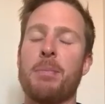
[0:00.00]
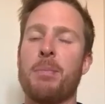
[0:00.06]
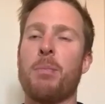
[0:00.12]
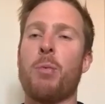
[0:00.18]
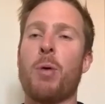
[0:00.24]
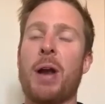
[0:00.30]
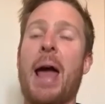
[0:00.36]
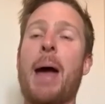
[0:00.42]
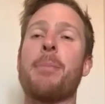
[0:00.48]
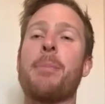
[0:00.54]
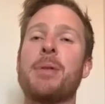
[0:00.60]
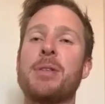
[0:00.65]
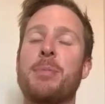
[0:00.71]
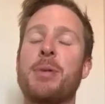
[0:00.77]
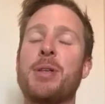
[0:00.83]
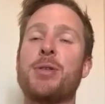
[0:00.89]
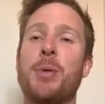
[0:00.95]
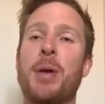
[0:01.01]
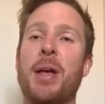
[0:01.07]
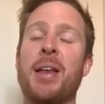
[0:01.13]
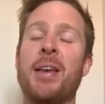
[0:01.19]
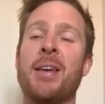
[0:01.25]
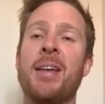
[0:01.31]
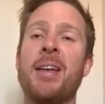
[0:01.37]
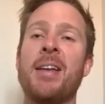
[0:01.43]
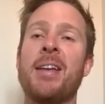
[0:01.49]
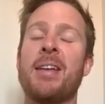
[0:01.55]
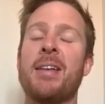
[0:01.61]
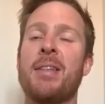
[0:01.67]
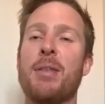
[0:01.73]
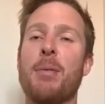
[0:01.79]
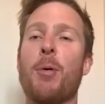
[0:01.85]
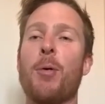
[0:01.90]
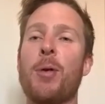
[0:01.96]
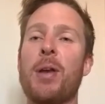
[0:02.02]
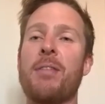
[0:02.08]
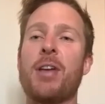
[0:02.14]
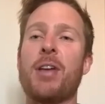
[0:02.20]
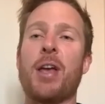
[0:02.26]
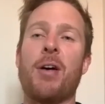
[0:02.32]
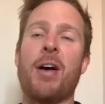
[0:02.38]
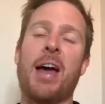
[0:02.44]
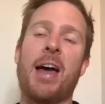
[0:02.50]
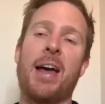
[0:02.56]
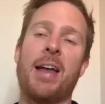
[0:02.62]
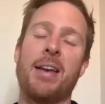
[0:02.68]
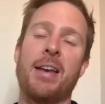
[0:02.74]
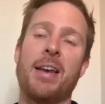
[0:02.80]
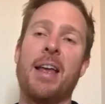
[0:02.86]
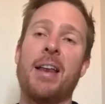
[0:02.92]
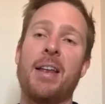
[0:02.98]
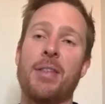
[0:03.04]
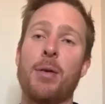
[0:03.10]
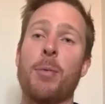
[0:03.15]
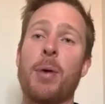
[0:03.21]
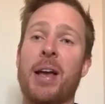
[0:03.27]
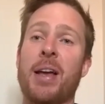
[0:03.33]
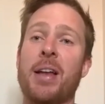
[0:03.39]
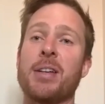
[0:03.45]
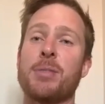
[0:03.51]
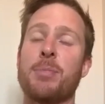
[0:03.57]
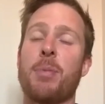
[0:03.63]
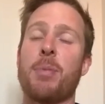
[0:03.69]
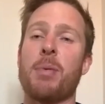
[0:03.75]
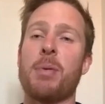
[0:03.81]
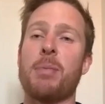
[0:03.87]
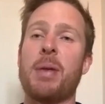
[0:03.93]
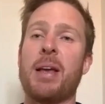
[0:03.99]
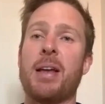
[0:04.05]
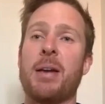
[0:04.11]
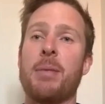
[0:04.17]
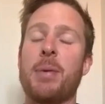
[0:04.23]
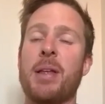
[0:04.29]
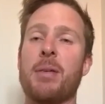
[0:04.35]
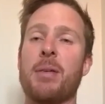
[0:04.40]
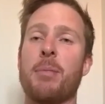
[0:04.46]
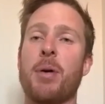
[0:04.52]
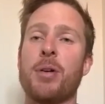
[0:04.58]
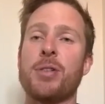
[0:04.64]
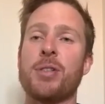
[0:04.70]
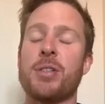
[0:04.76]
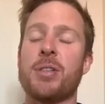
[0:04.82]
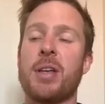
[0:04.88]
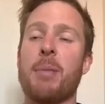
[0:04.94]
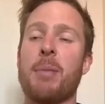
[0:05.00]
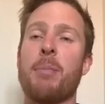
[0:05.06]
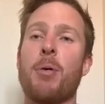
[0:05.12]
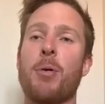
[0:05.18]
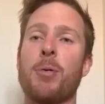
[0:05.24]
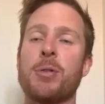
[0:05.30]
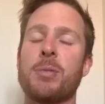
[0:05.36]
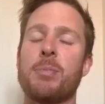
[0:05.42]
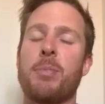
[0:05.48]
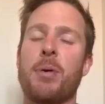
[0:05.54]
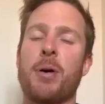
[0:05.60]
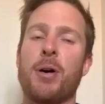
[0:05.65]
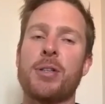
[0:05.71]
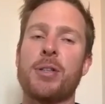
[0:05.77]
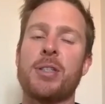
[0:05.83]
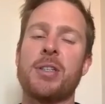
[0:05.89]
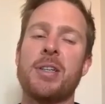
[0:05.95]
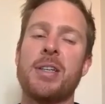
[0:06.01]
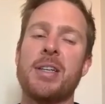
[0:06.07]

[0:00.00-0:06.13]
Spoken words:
what happens between the ball leaving your hand and hitting the wicket is probably going to be the most important part.